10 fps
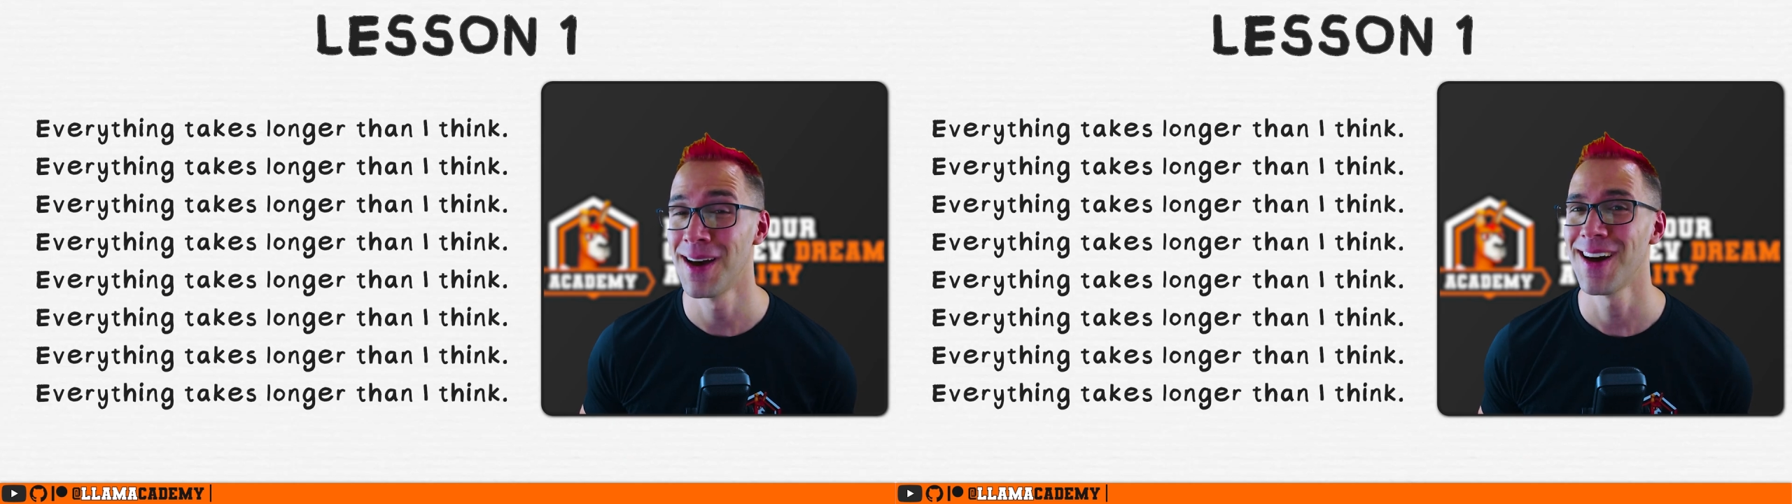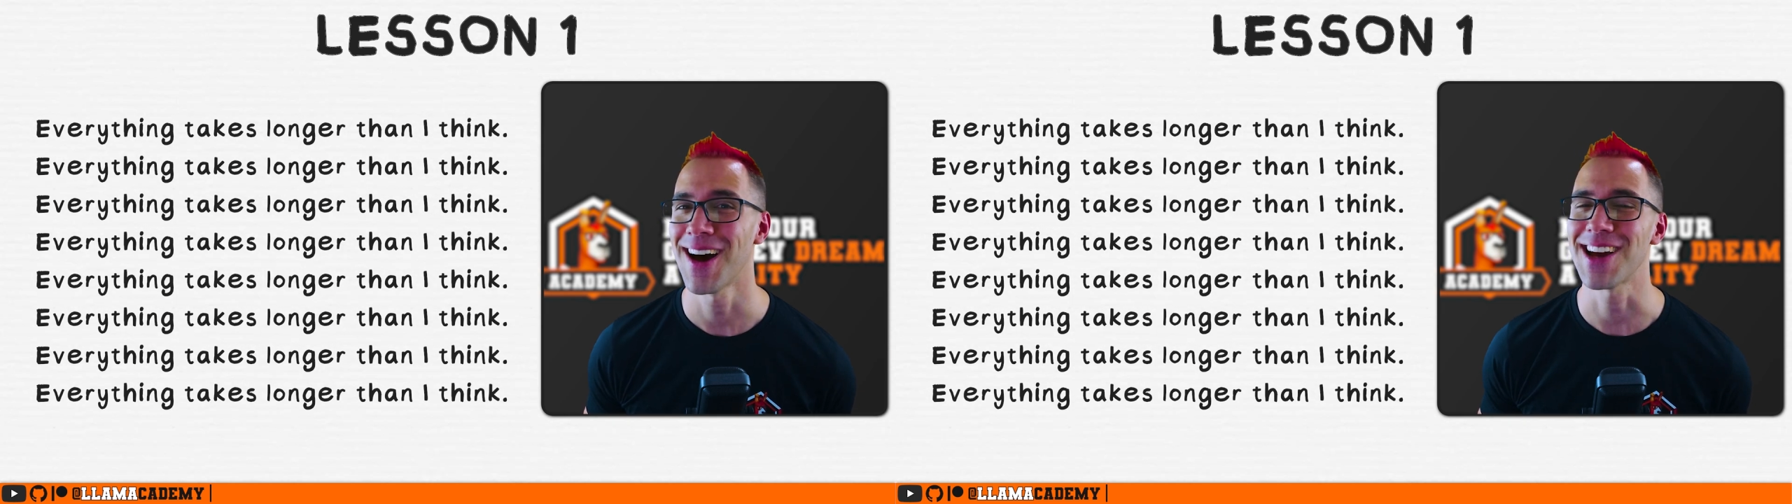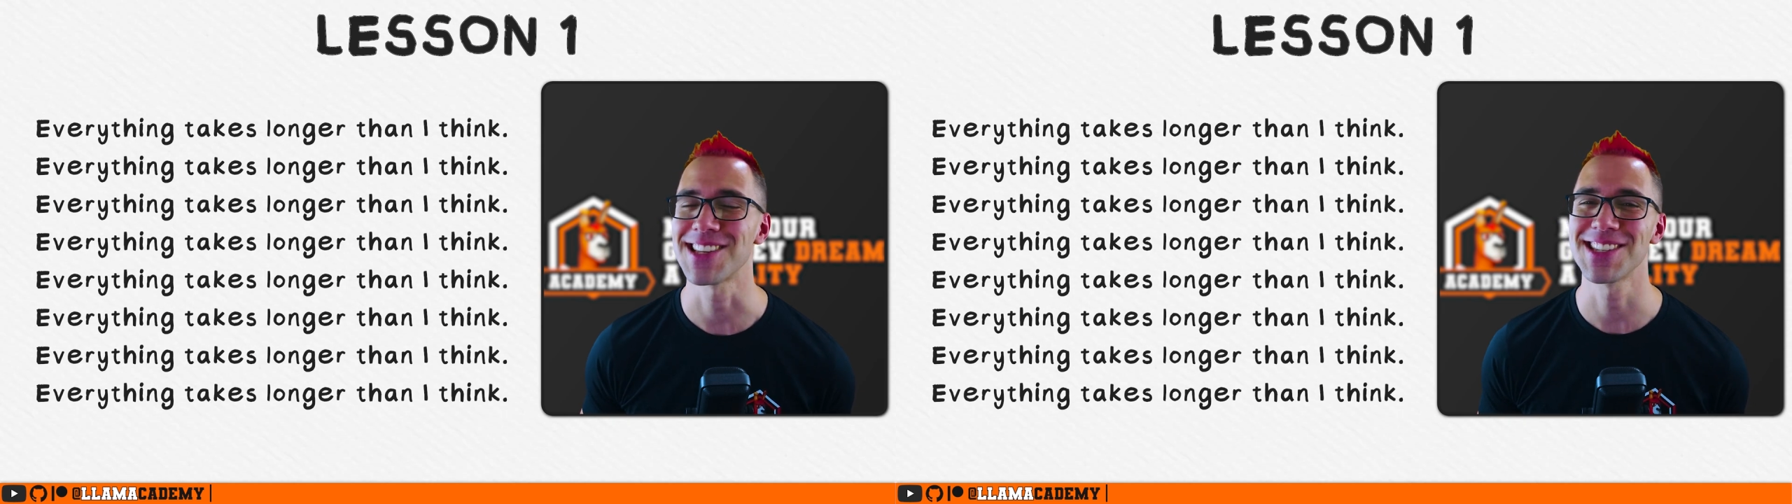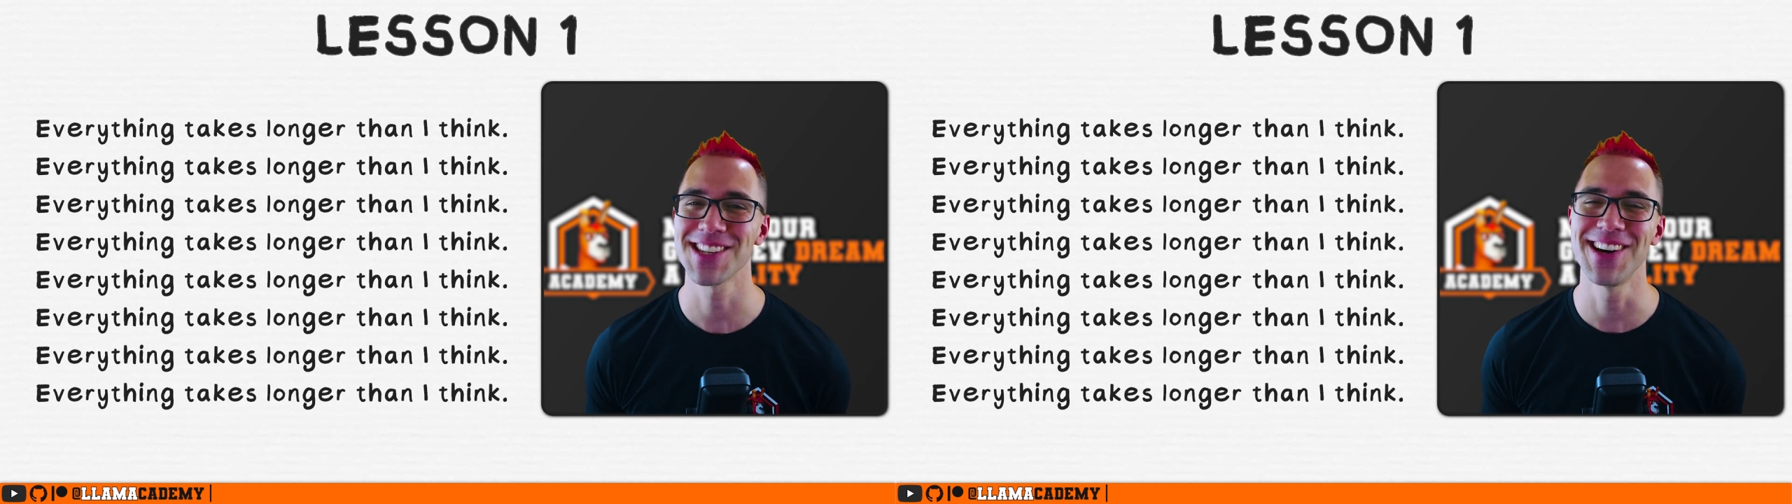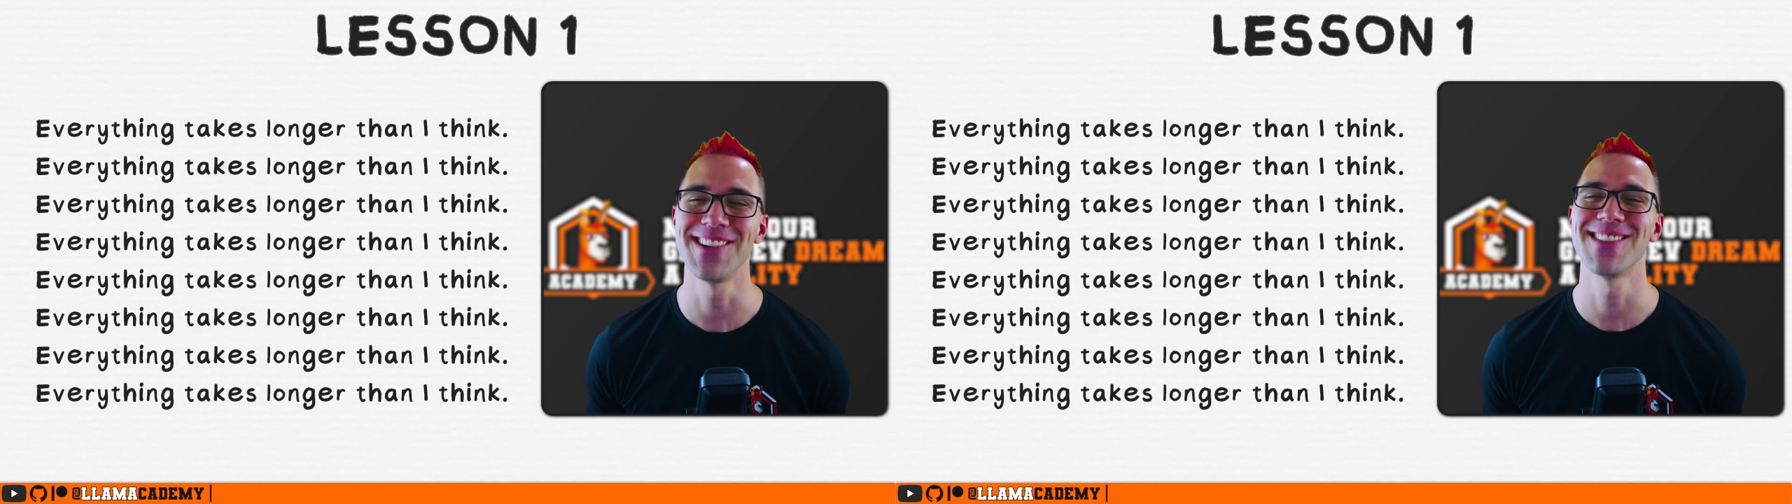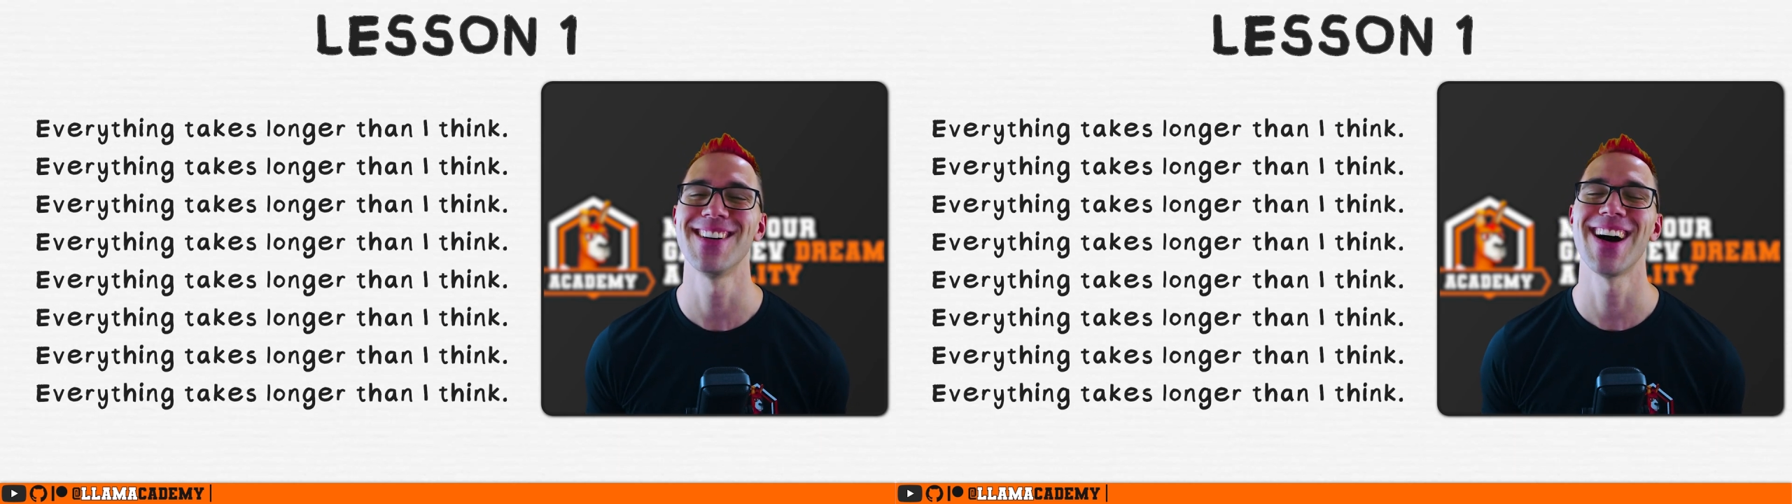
I still